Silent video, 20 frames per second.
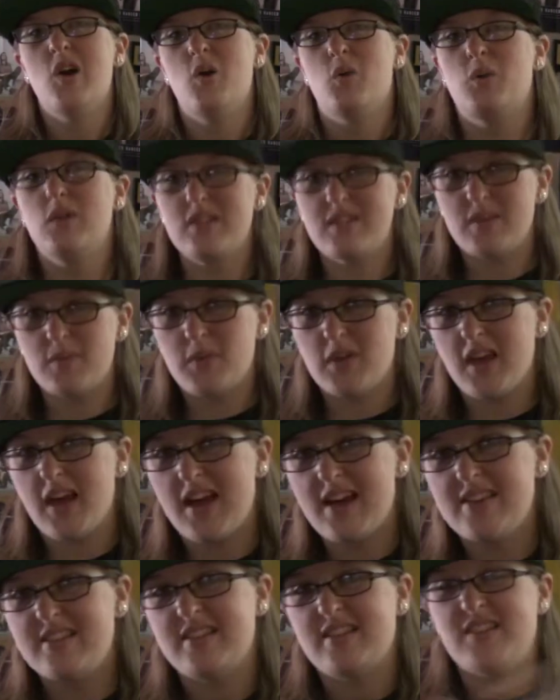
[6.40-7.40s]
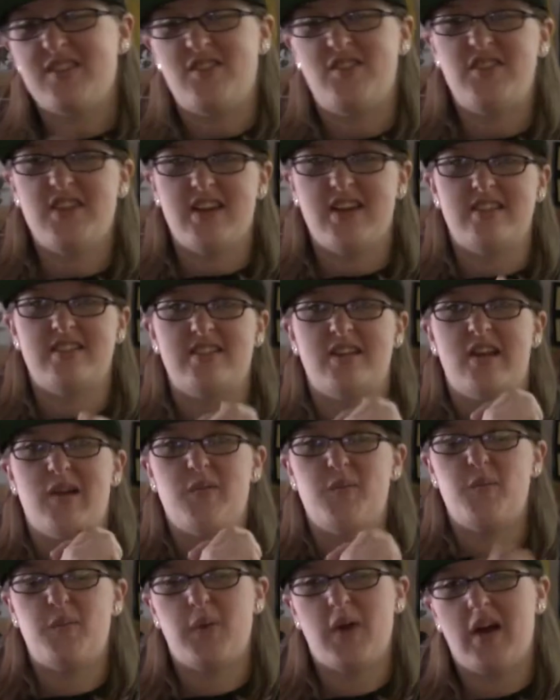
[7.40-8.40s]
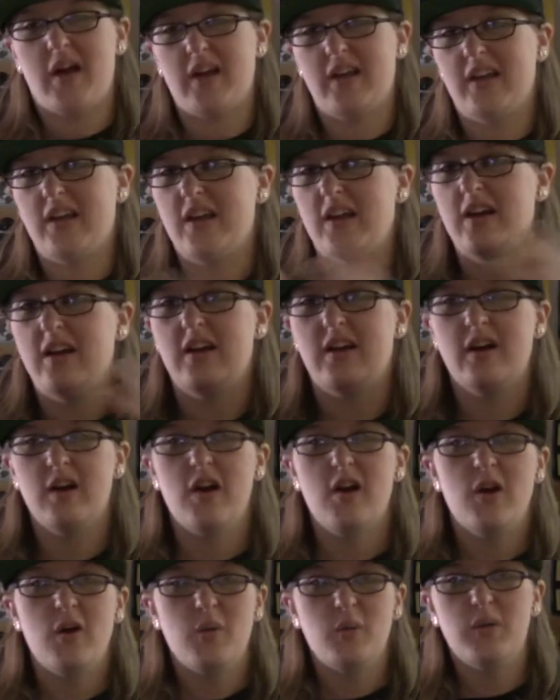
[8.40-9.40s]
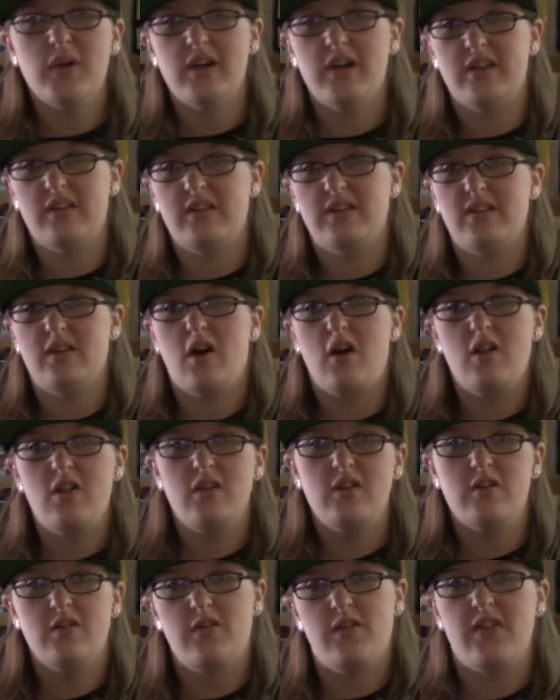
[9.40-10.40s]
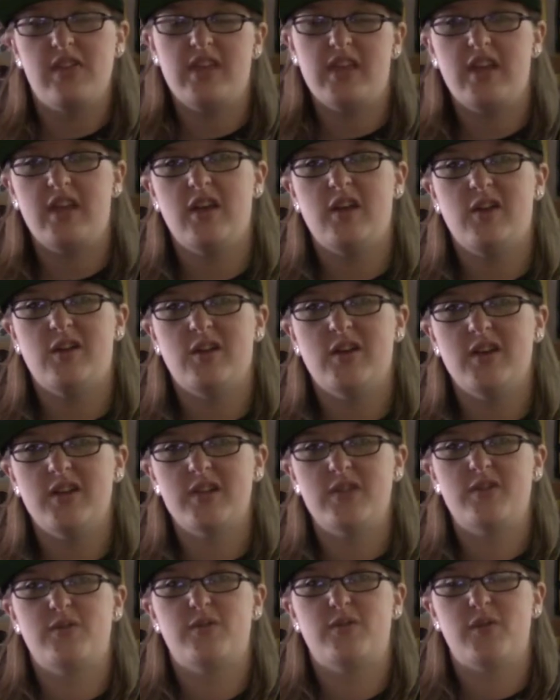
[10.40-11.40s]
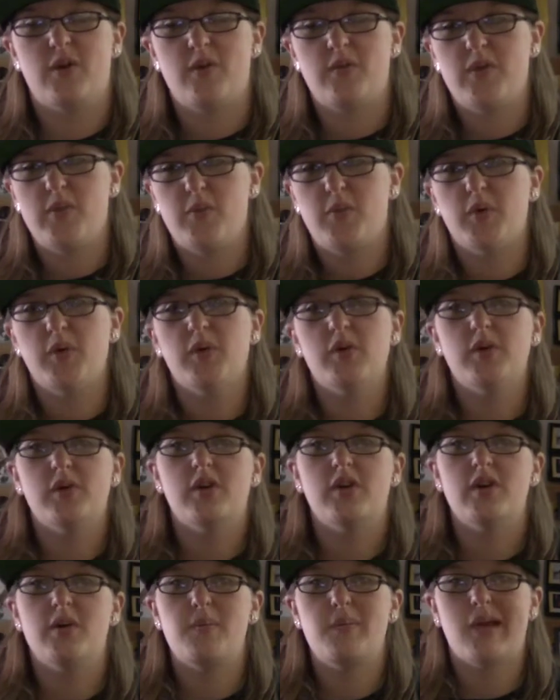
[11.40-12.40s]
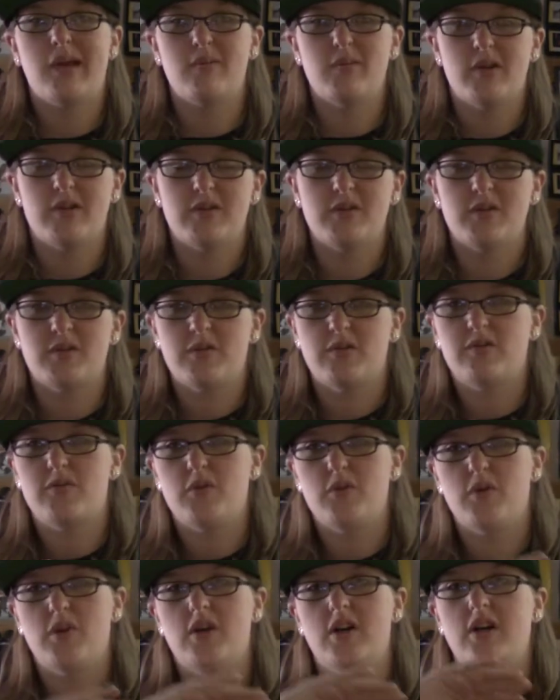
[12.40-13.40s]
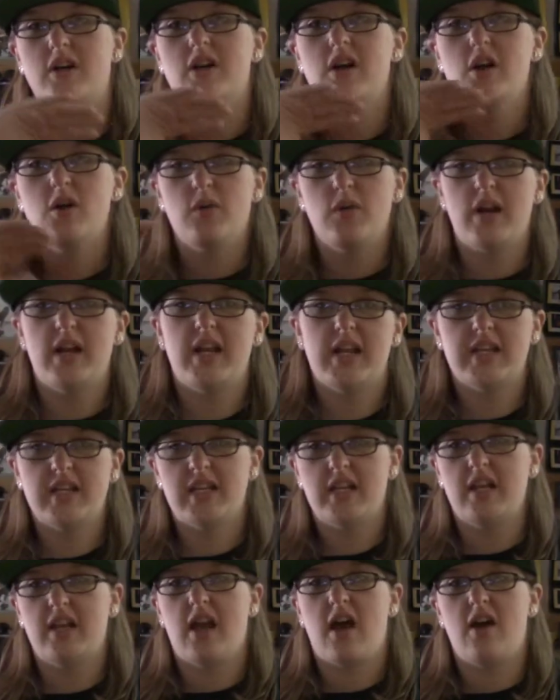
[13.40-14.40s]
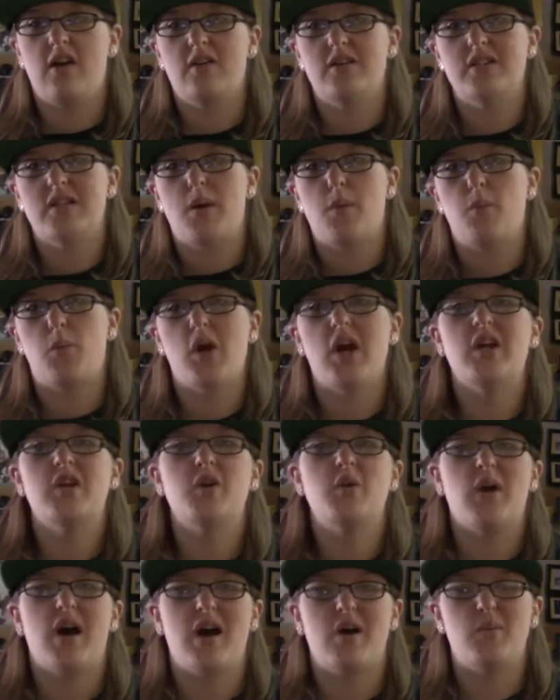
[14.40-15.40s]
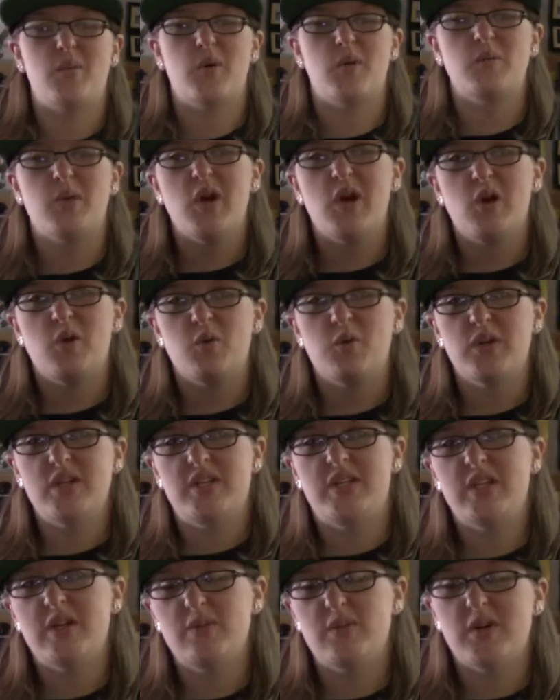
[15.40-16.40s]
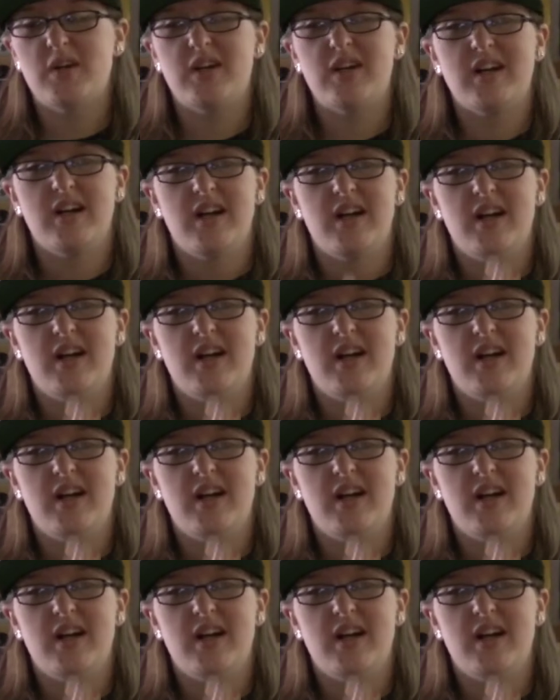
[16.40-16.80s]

What is up, you guys? It is Jess, and I'm back here with all of the goods from the pre-order mega bundle for Red Handed Denial's brand new album, Redeemer.